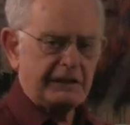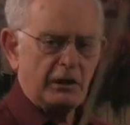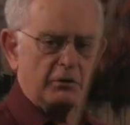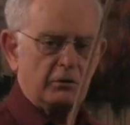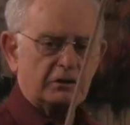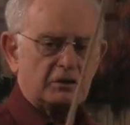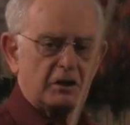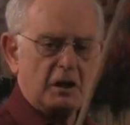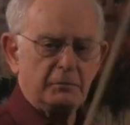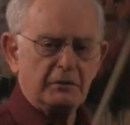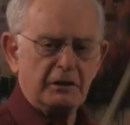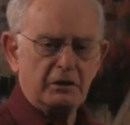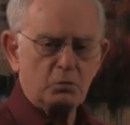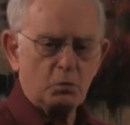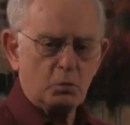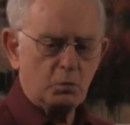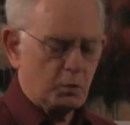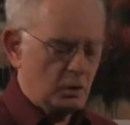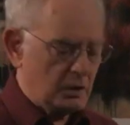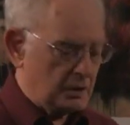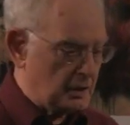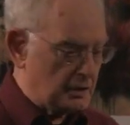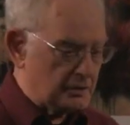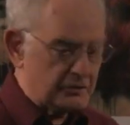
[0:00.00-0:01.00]
They would come
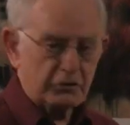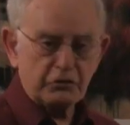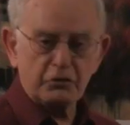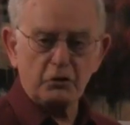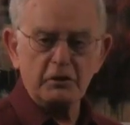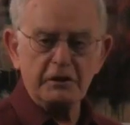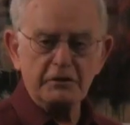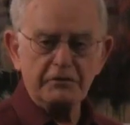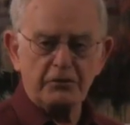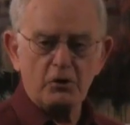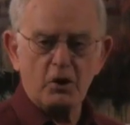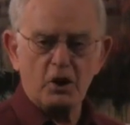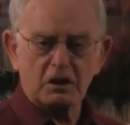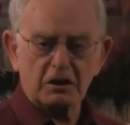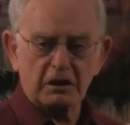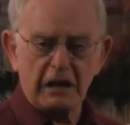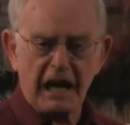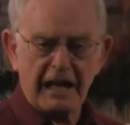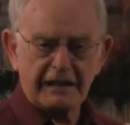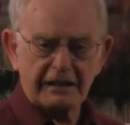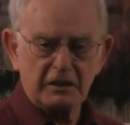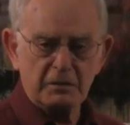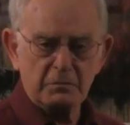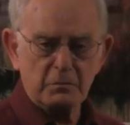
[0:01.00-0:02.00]
in 3, 4
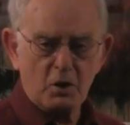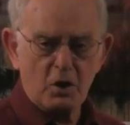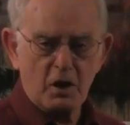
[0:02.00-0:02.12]
o'clock in the